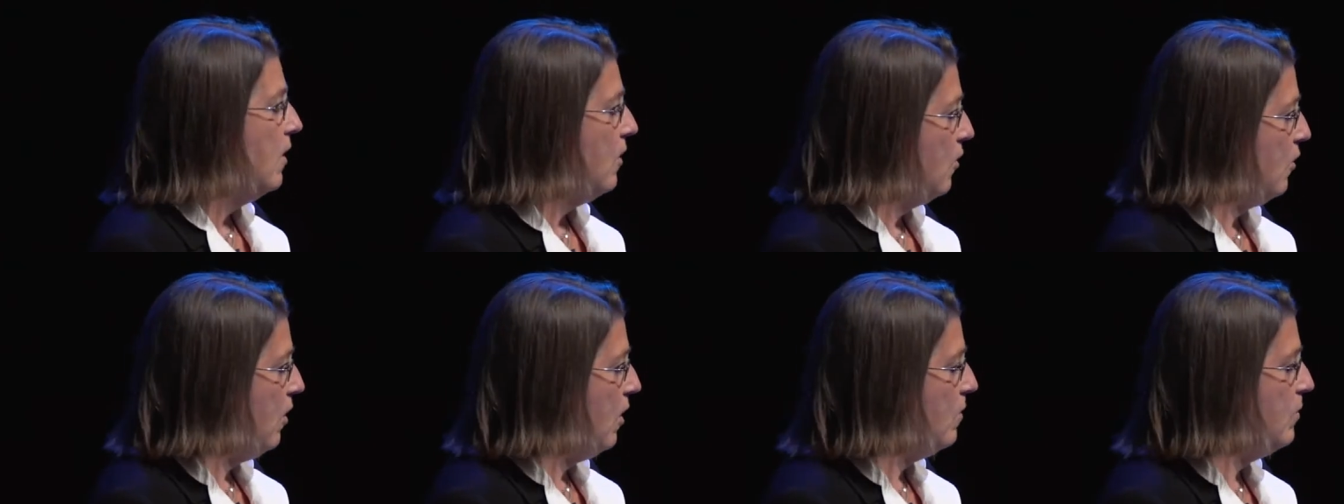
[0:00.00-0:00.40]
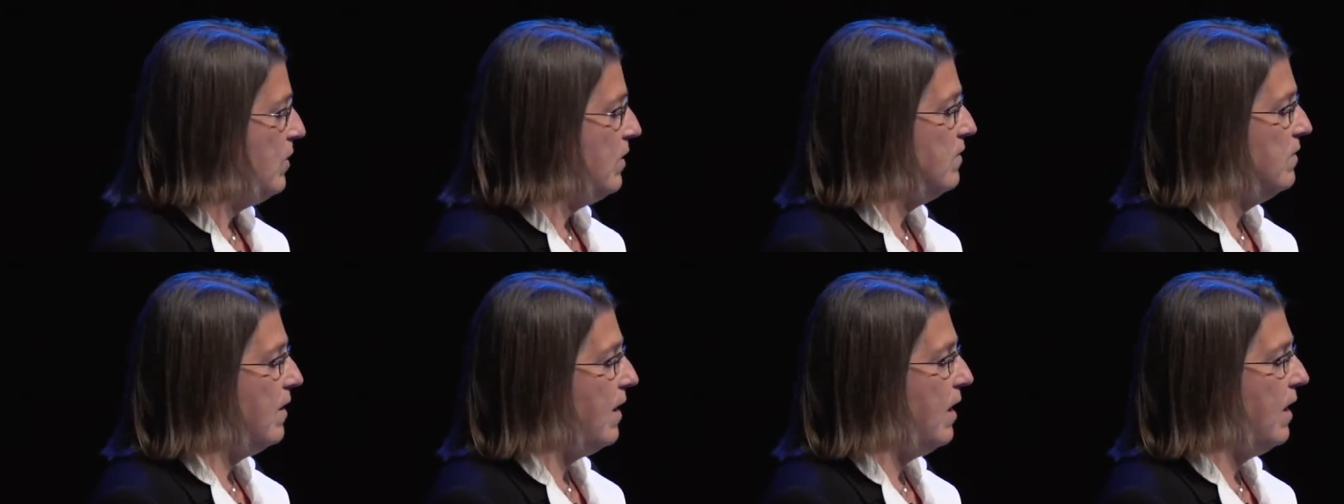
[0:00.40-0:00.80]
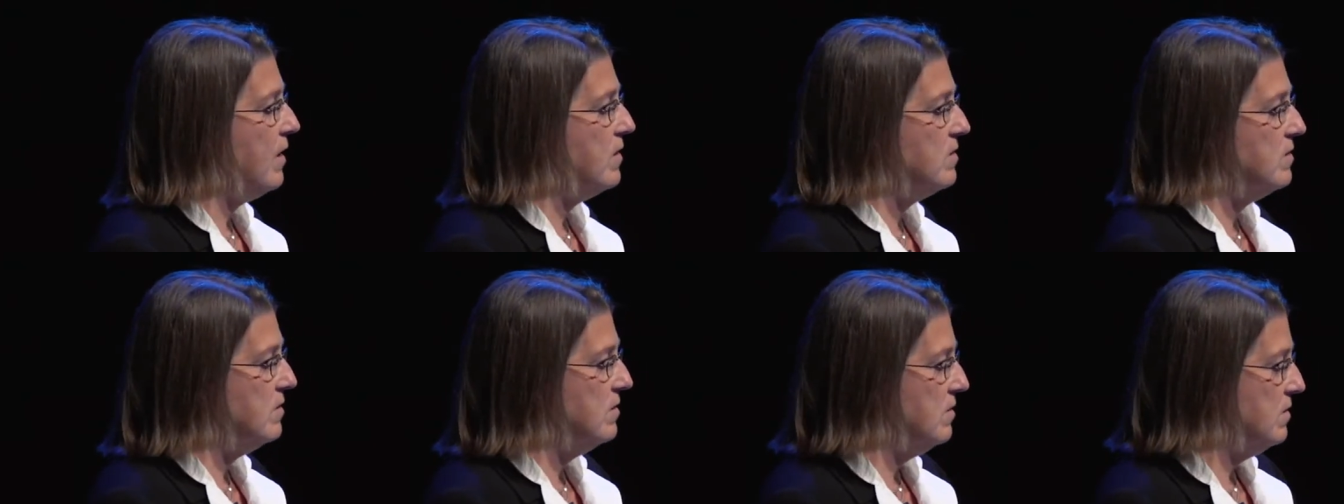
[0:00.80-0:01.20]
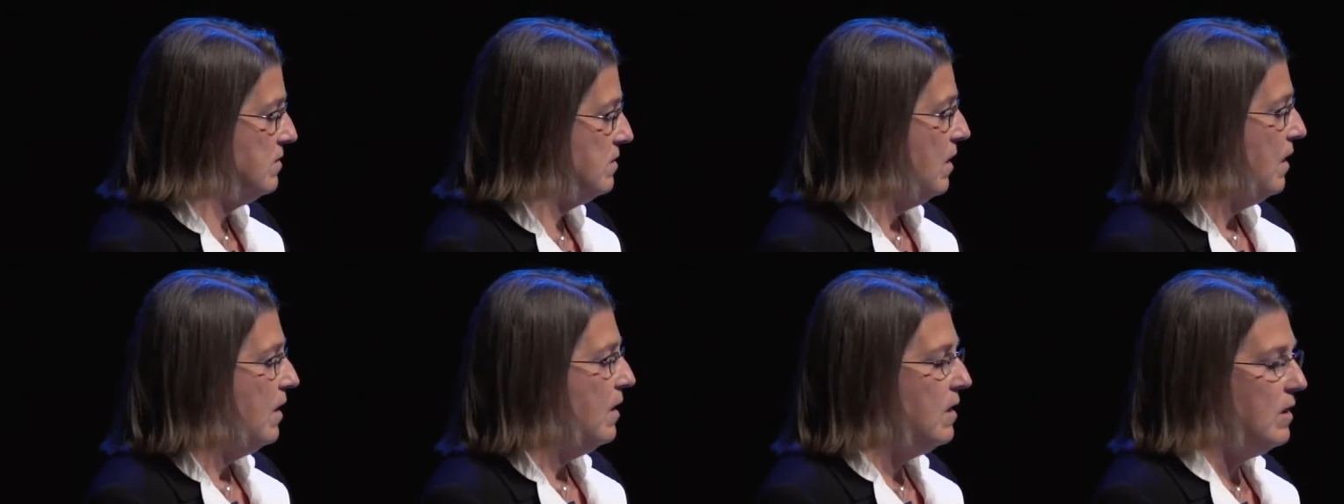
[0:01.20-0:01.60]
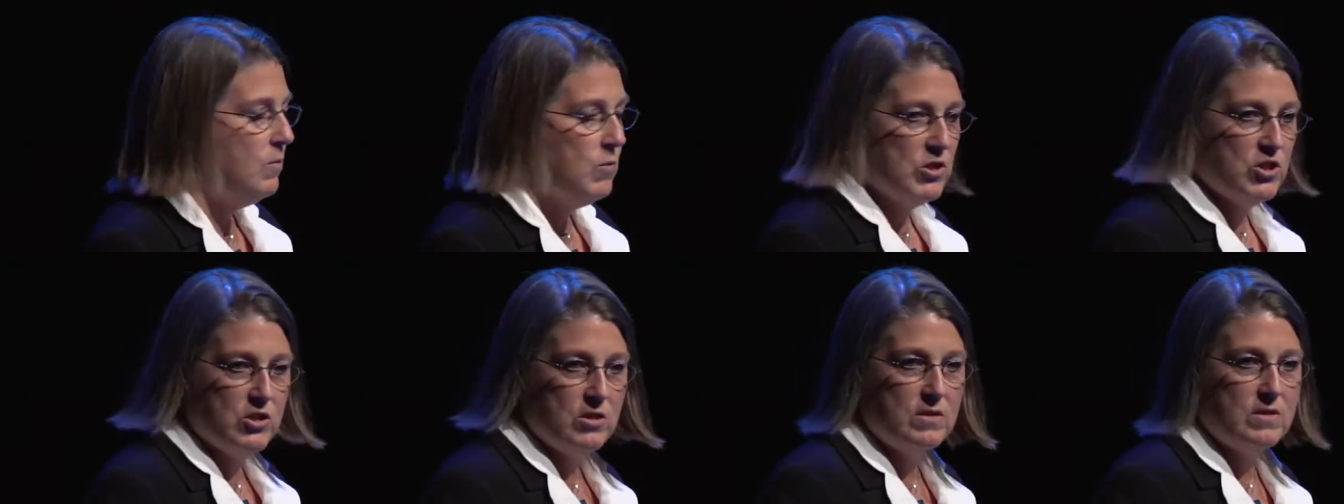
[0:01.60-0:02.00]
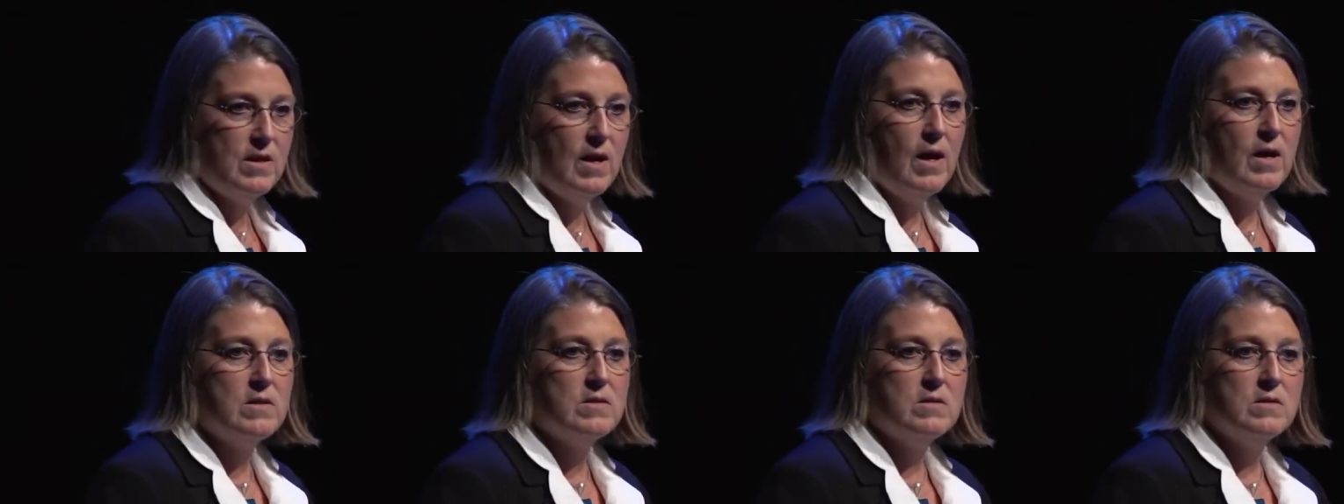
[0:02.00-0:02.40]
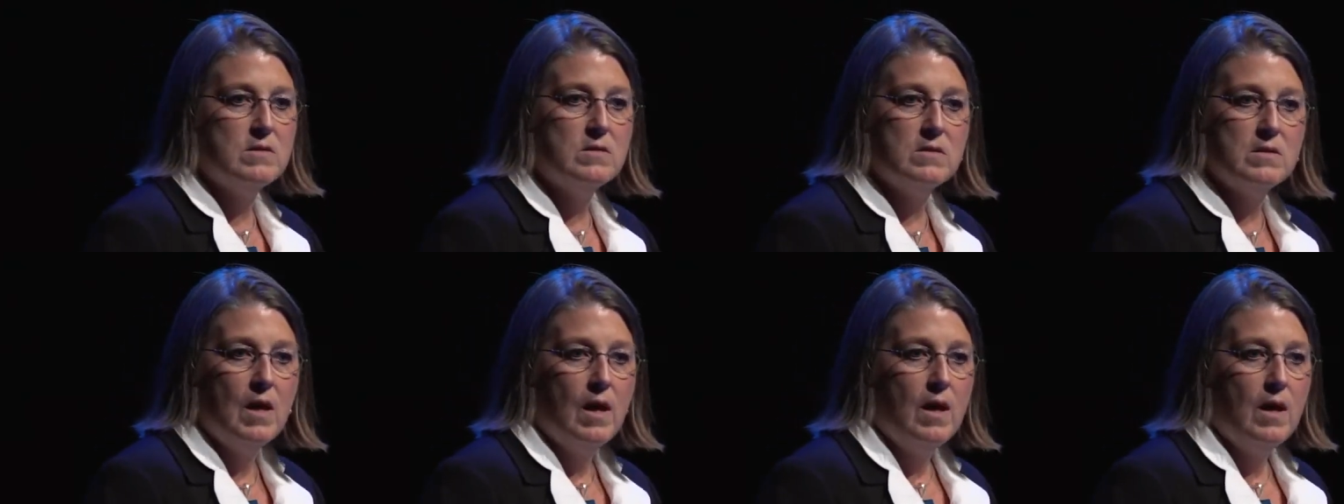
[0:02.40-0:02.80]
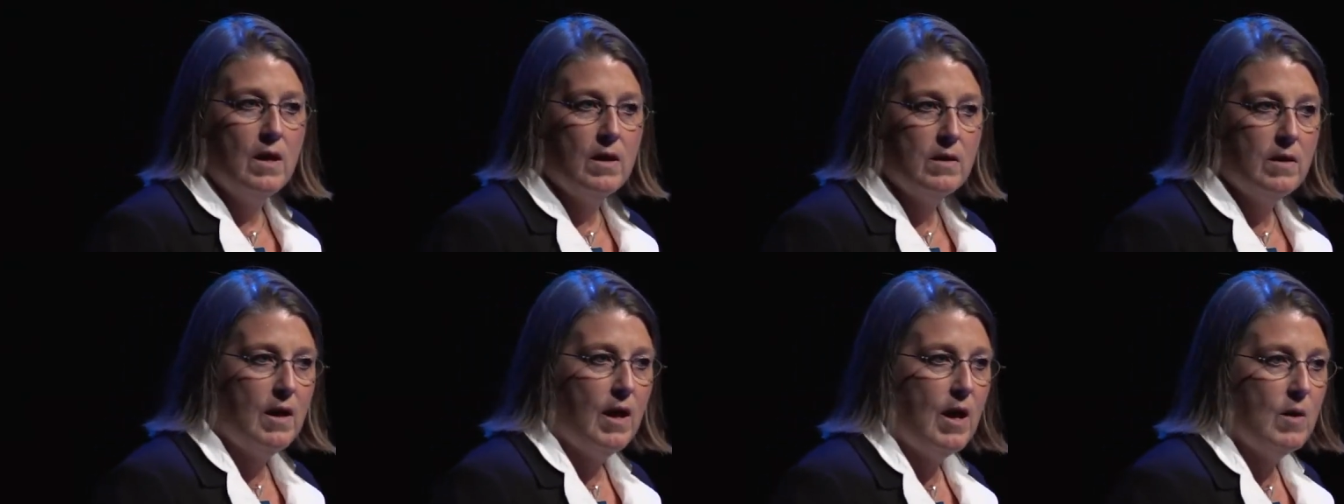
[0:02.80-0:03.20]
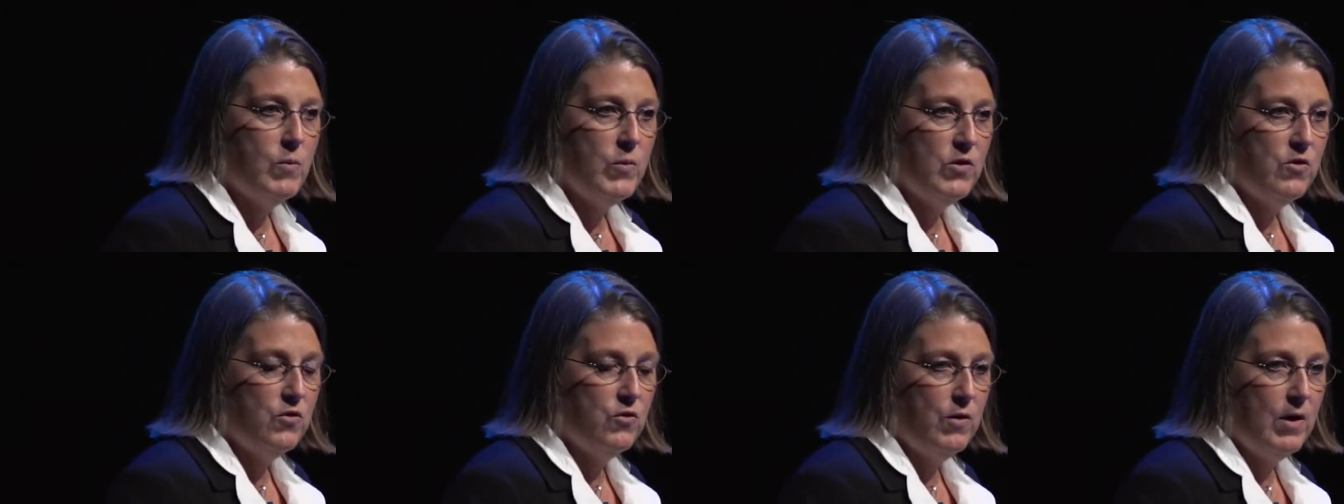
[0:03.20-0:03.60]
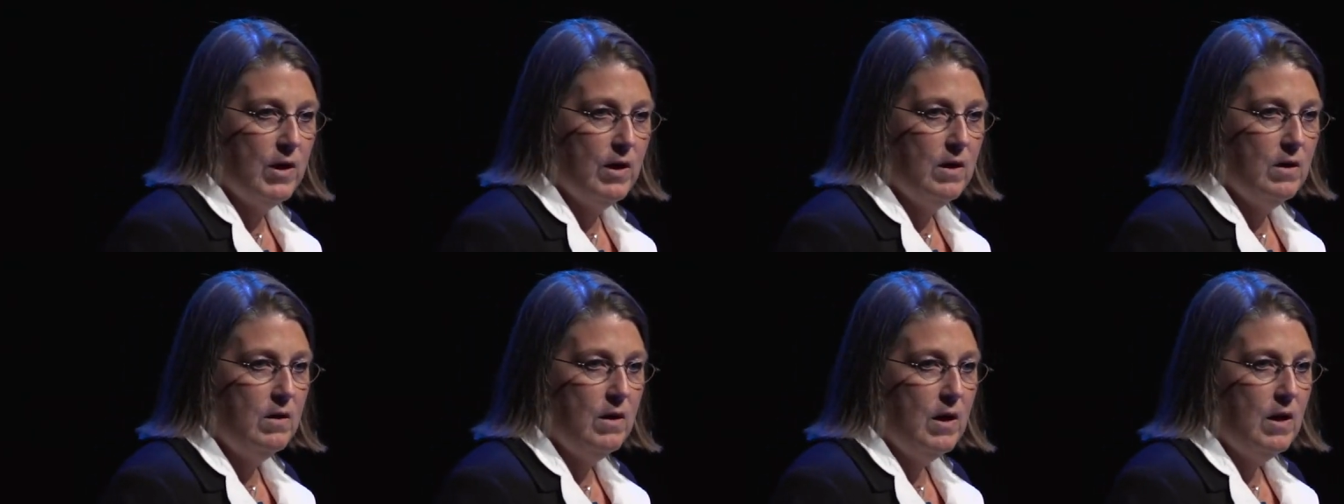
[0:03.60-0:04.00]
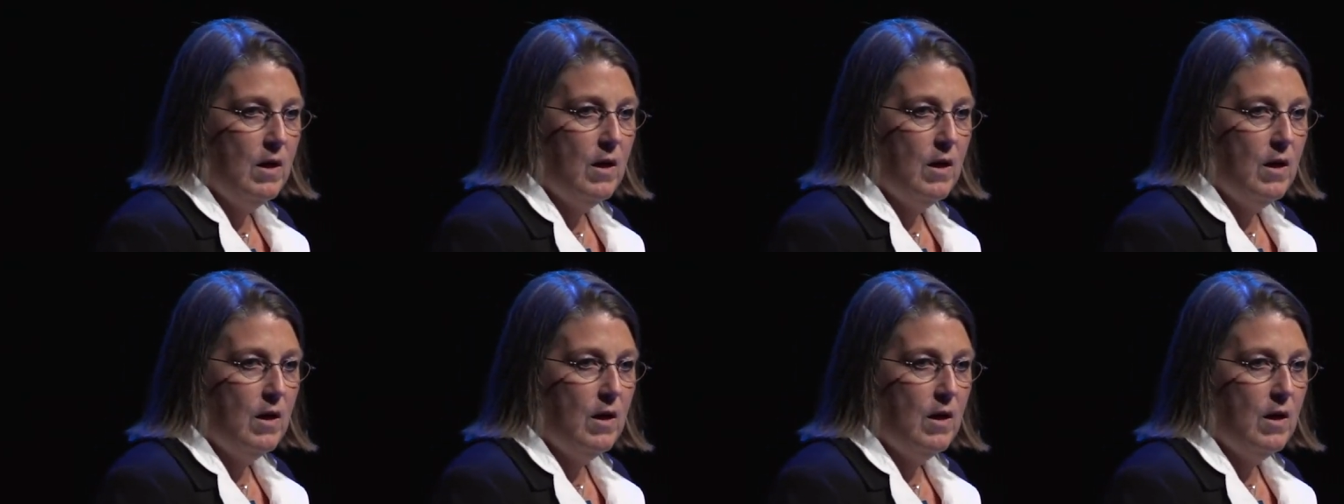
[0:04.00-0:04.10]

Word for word: carbon taxes, emission taxes, and cap and trade,